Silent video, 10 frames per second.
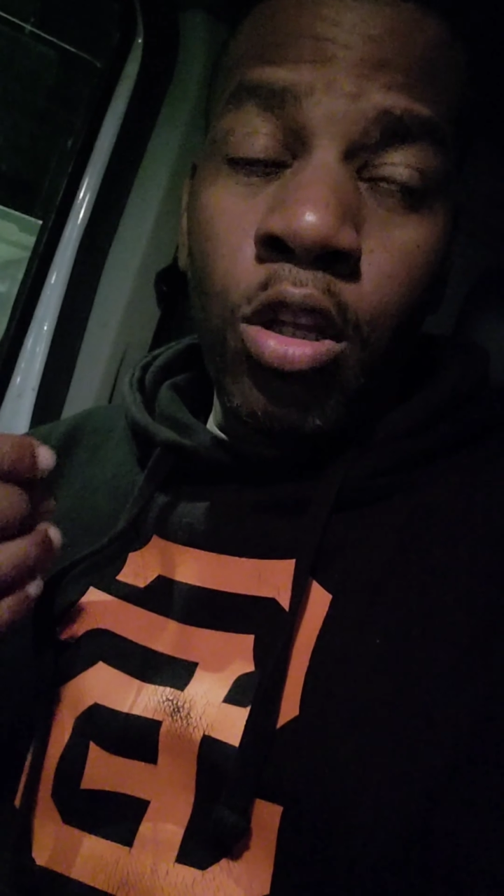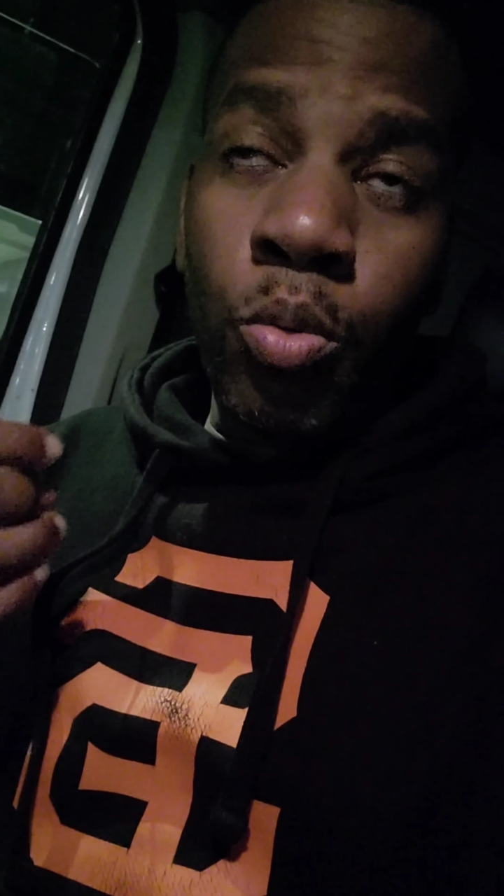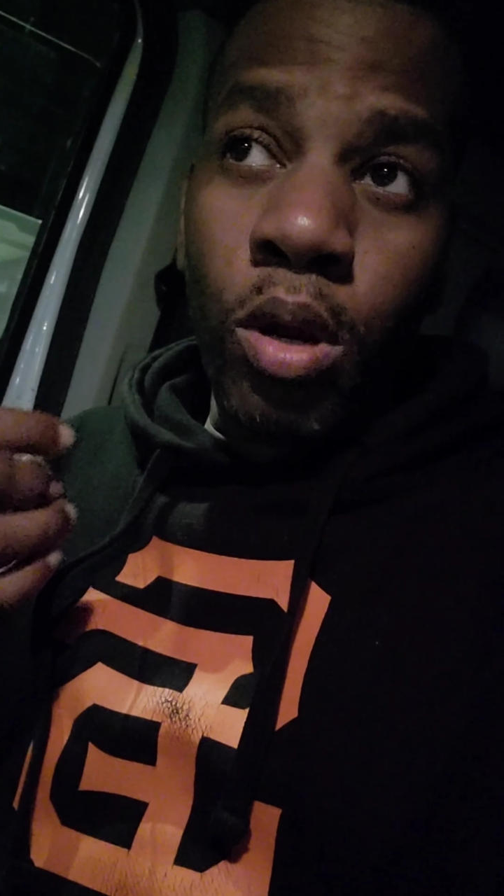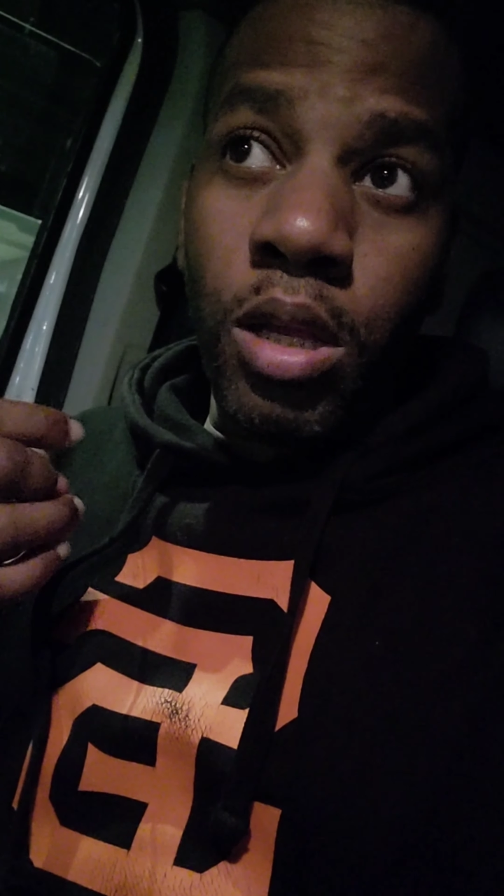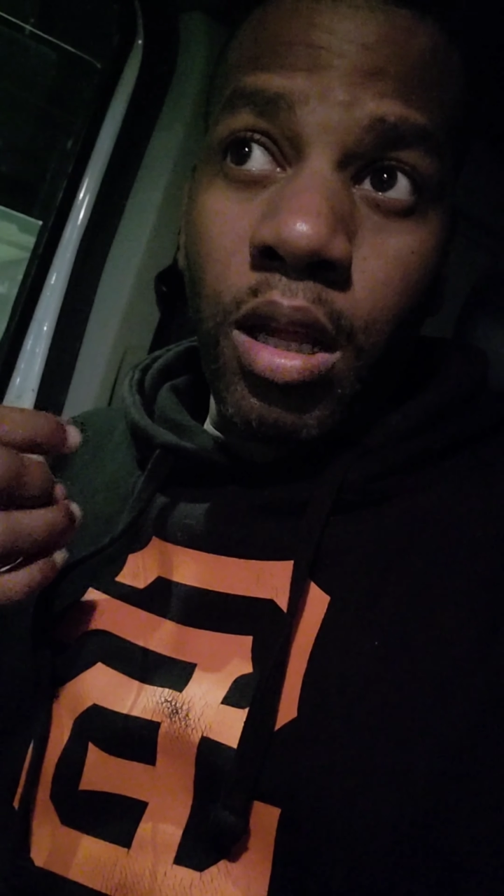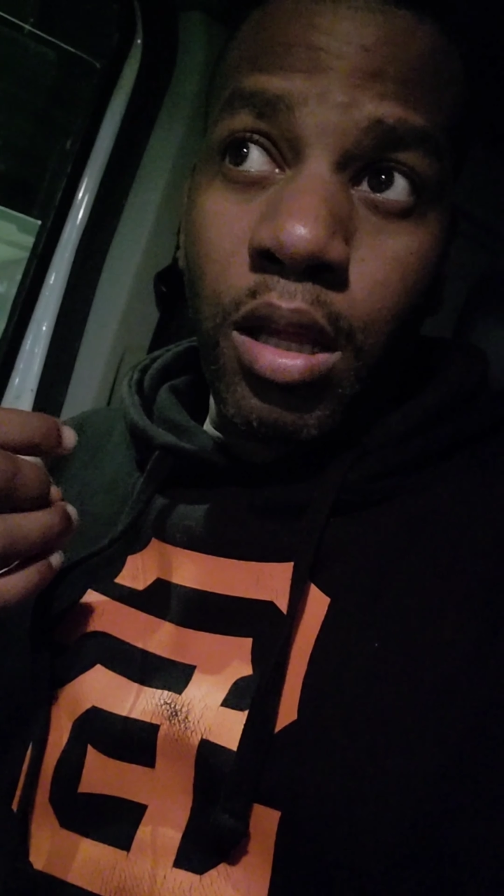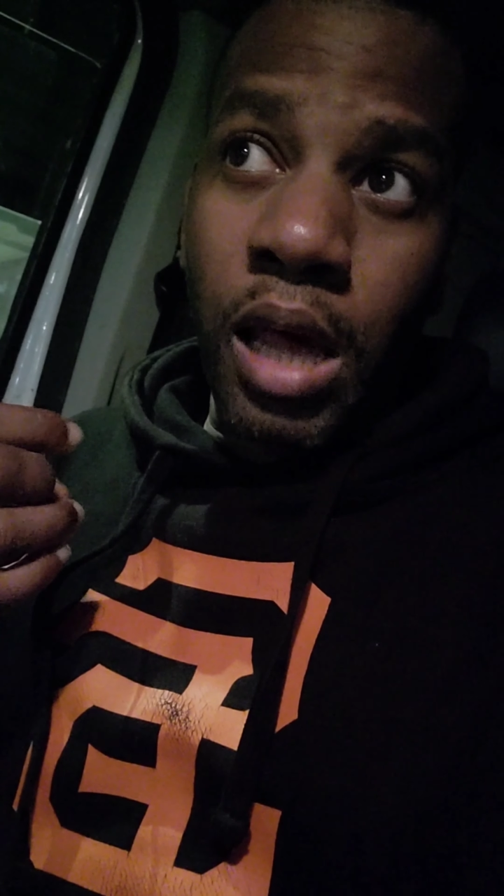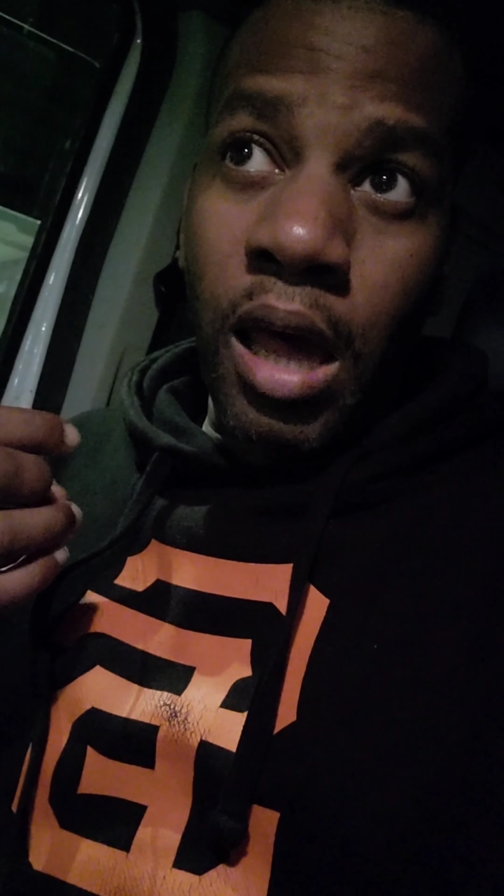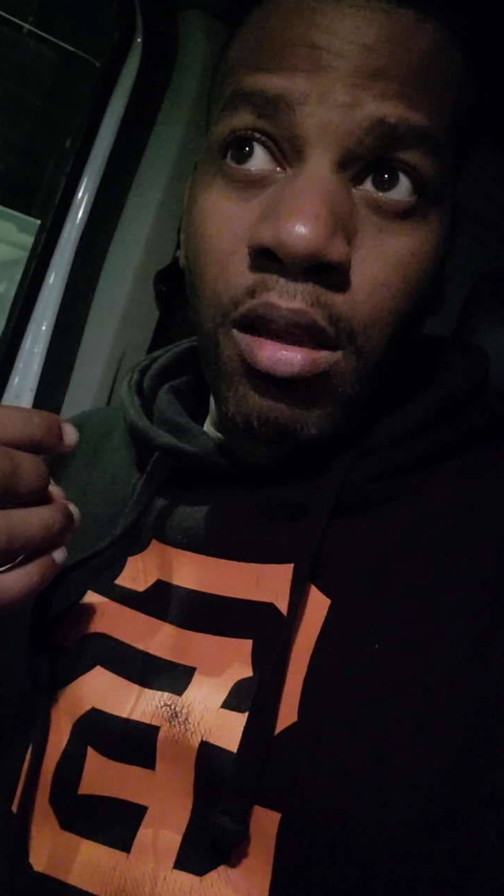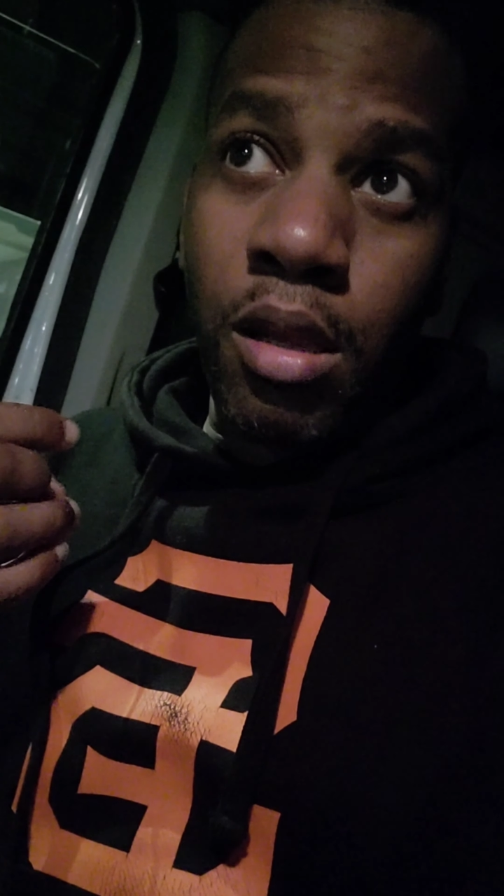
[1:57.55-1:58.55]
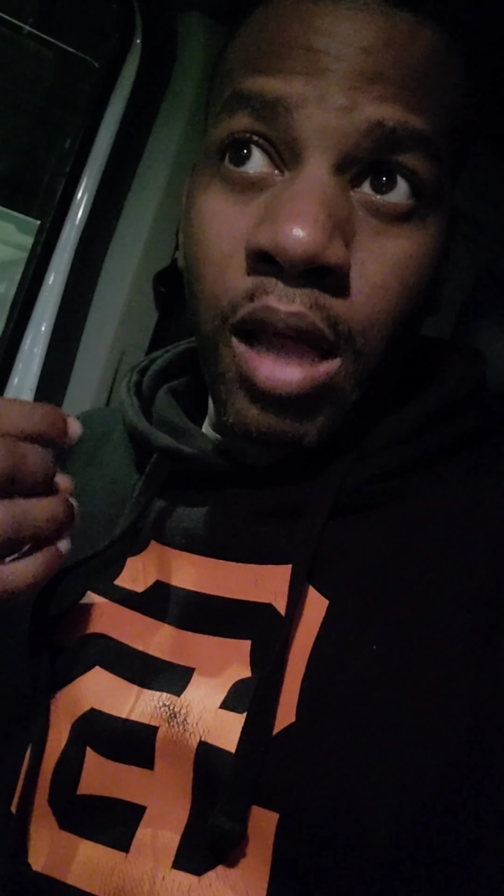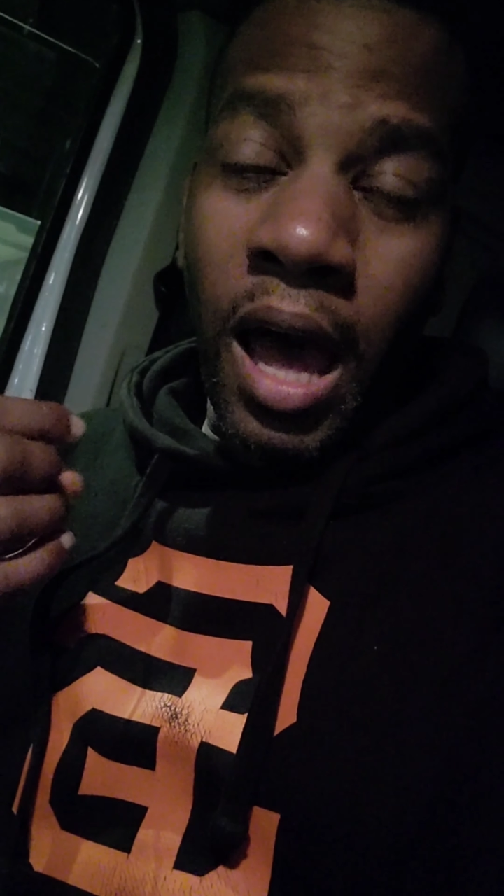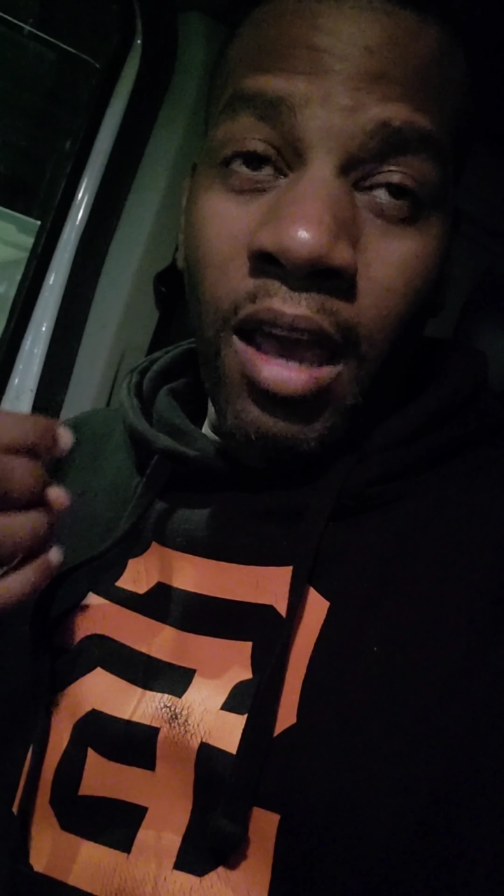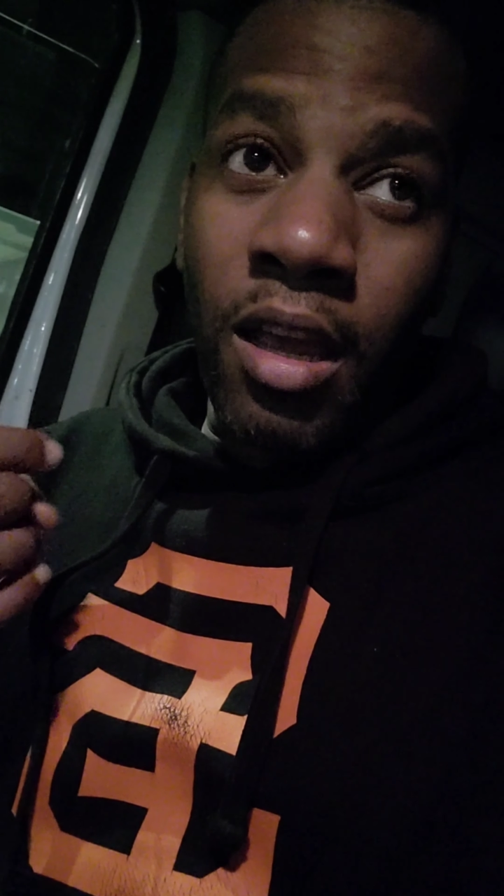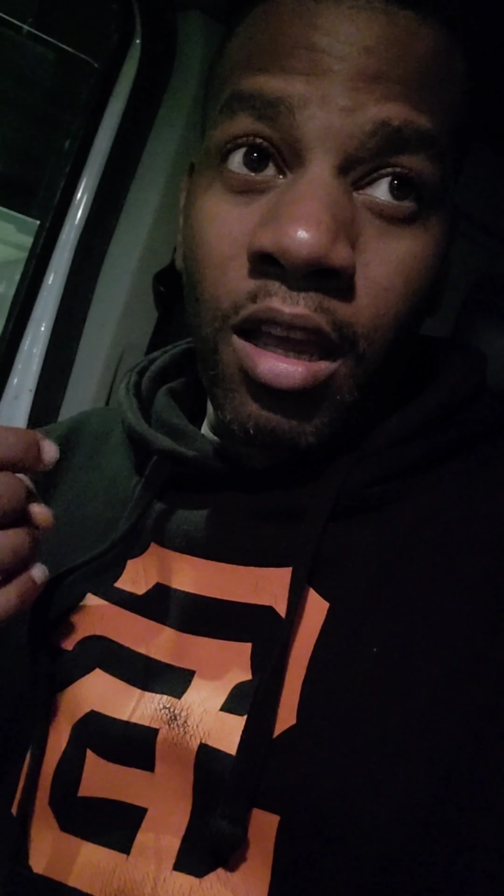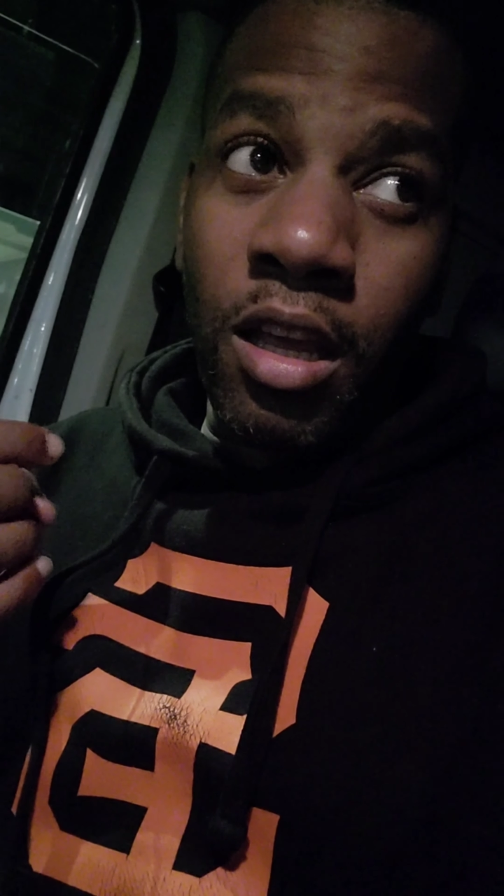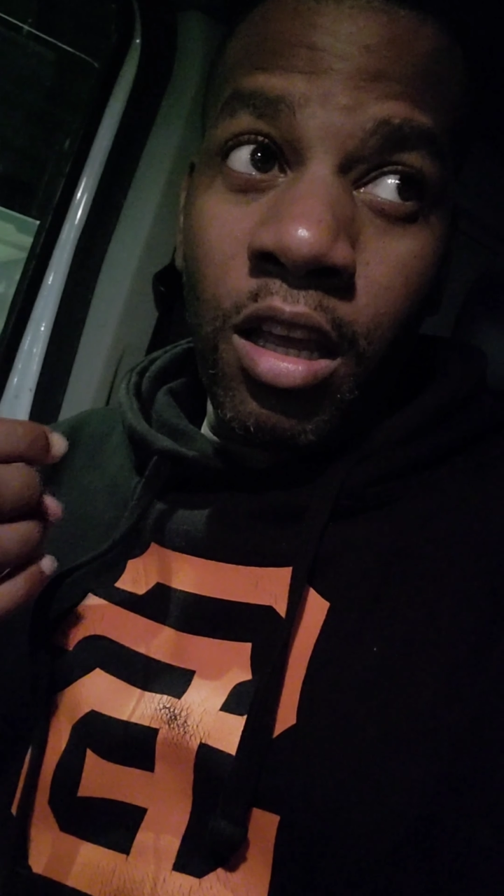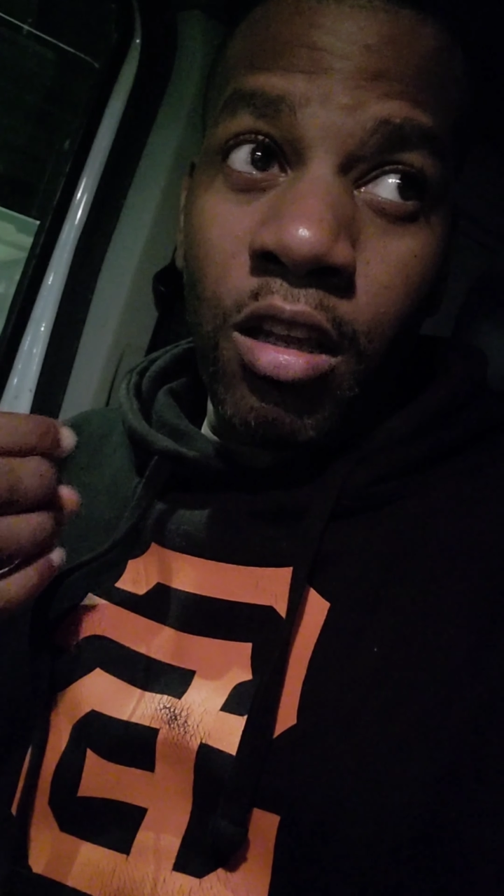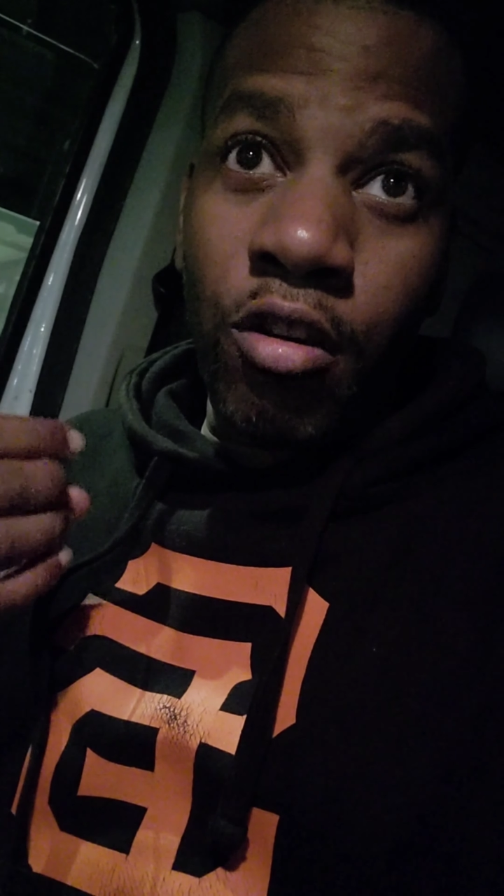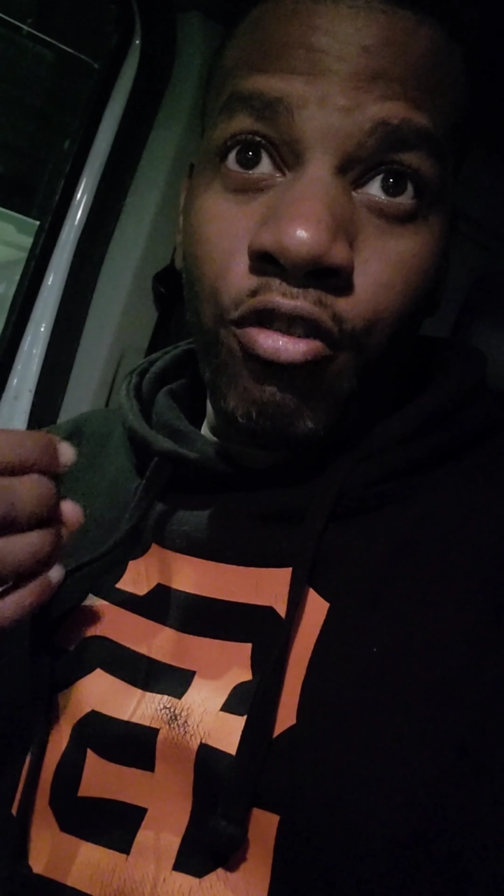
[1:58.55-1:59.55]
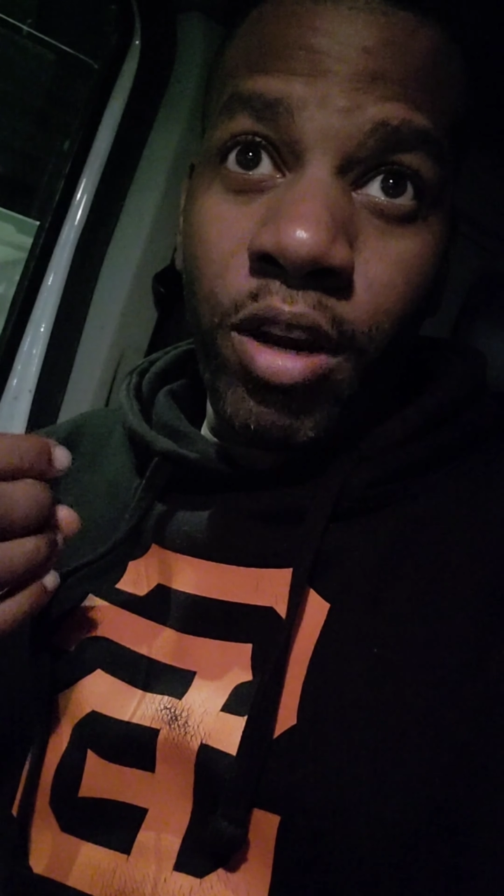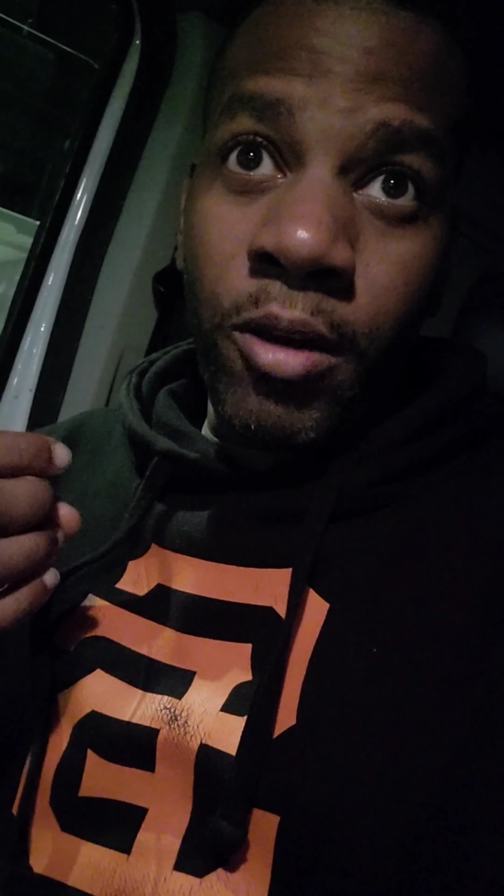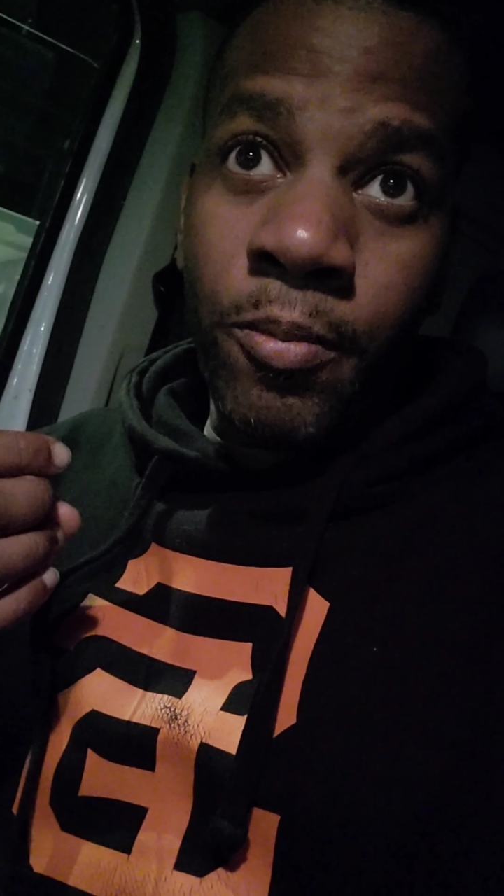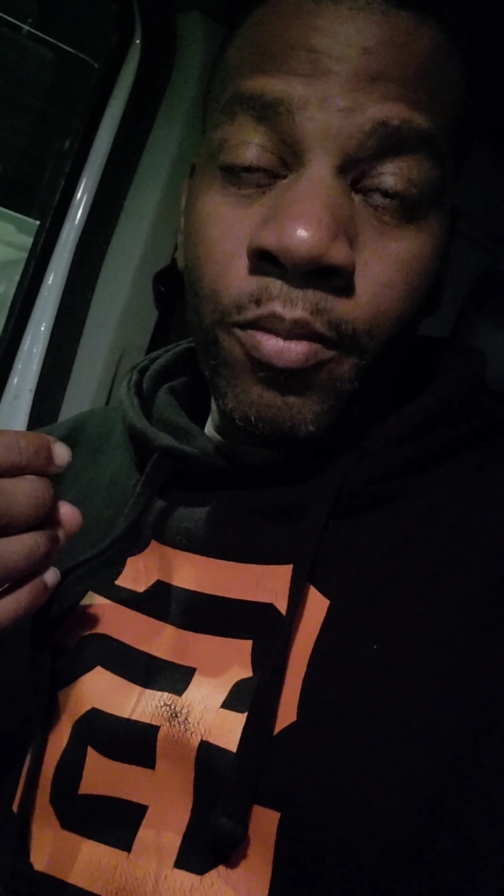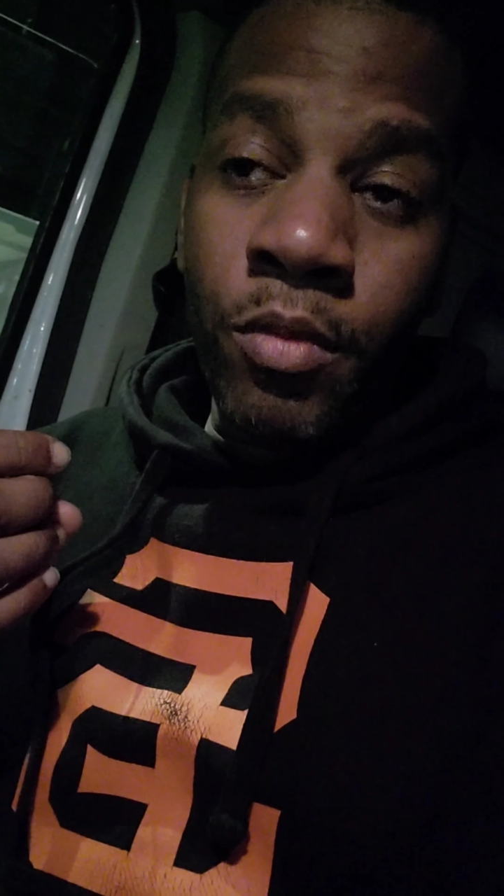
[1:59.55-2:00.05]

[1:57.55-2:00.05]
The ones that has this high degree.